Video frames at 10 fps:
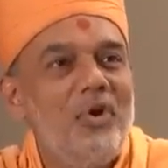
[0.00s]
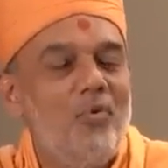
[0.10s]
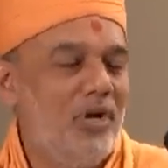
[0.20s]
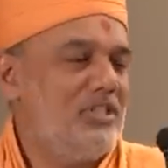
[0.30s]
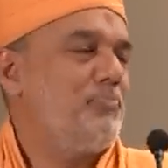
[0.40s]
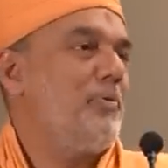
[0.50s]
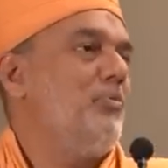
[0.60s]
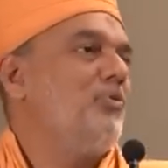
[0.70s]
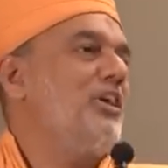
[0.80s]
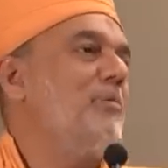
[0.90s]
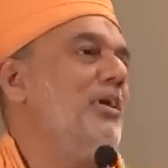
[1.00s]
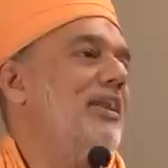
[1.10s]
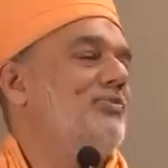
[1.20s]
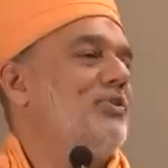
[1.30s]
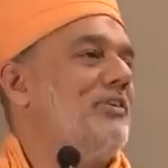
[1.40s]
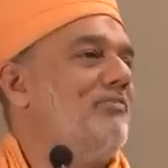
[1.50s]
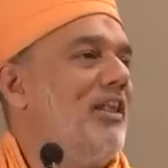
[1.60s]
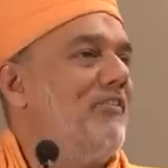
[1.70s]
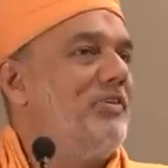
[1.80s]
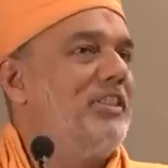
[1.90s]
Once Pramukh Swami Maharaj was in
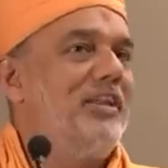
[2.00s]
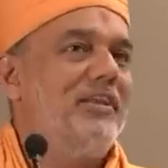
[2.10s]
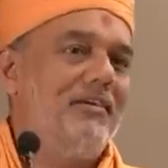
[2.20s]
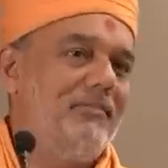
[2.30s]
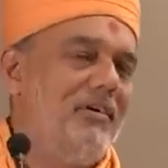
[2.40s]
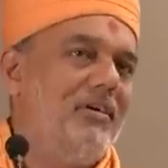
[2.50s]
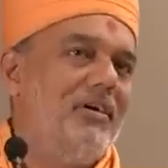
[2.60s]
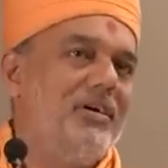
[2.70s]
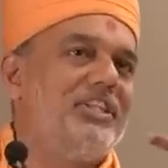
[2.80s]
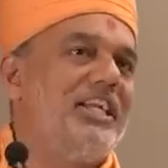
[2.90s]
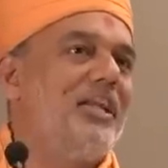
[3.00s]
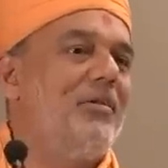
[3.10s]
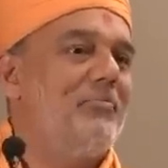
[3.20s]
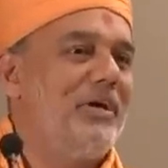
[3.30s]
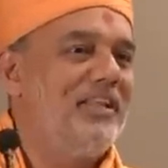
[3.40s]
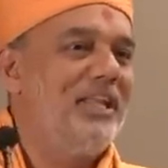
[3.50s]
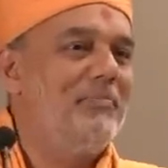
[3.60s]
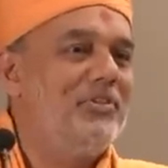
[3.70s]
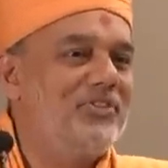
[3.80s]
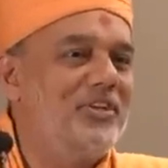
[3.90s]
Vallabh Vidyanagar, a gentleman by the
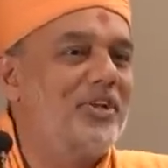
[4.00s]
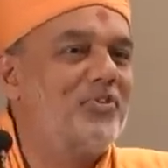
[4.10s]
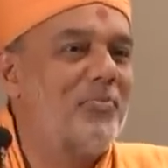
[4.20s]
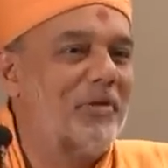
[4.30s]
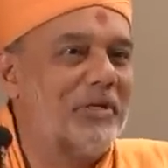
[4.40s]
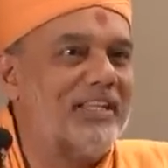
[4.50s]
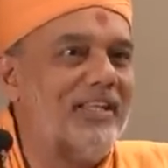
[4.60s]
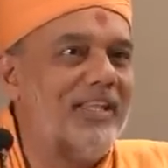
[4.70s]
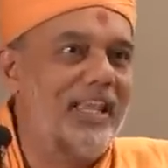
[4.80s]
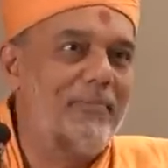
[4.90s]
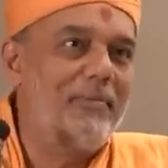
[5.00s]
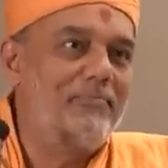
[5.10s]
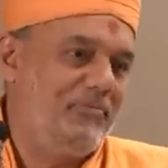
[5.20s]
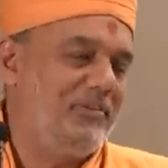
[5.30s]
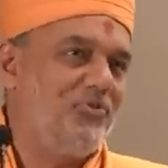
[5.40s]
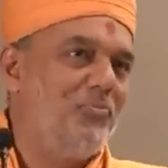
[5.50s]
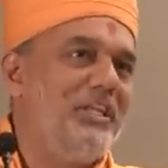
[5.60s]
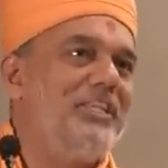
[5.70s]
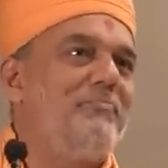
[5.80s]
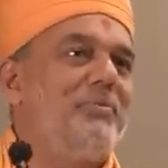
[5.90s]
name Mr. Natubai Patel, he came up to
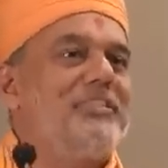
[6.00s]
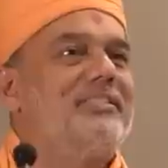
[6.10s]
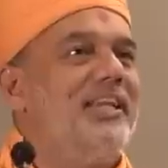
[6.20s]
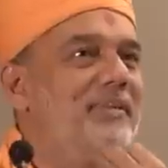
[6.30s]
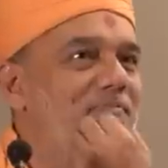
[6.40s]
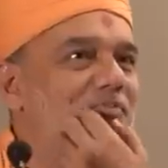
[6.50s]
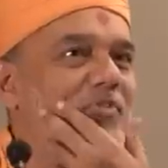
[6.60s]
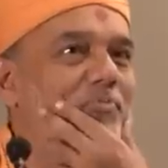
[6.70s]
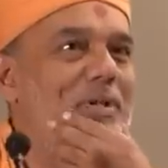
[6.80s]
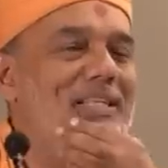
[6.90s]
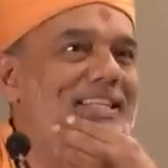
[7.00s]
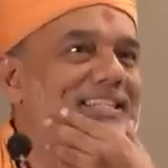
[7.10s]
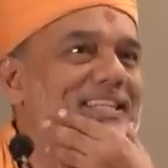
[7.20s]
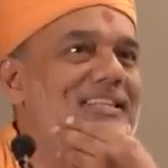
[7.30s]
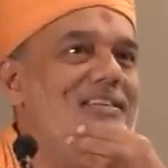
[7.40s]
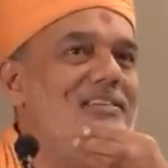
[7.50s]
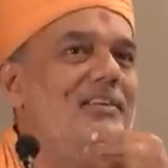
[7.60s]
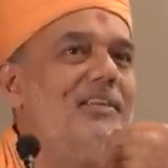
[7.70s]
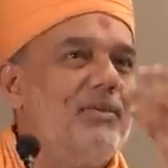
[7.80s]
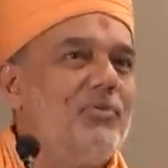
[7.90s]
meet him personally for blessings and
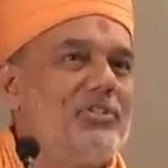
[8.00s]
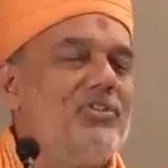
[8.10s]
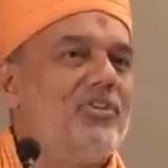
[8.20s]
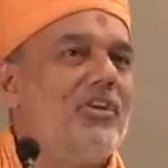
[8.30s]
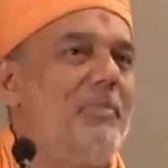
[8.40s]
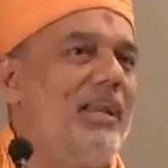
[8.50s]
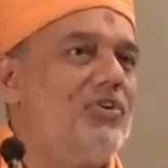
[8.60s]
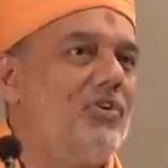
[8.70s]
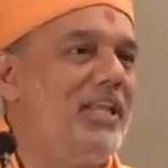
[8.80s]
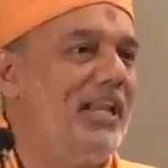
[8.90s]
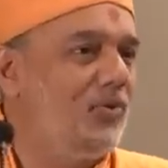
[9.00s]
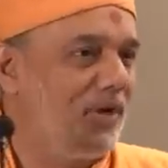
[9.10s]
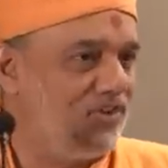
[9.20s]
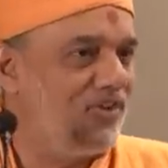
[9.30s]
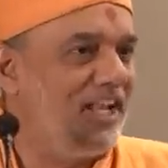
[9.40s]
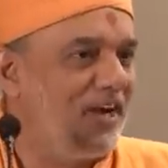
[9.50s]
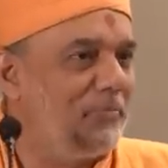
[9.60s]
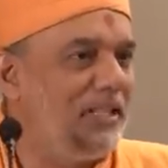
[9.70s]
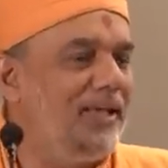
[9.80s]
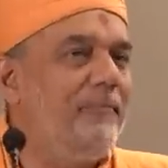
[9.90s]
darshan. He was the general manager of the Elecon Engineering
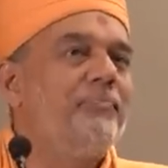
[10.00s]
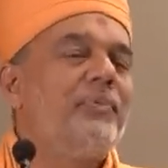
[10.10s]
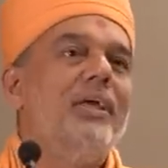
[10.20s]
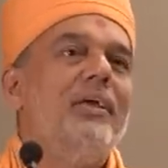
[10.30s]
Company there.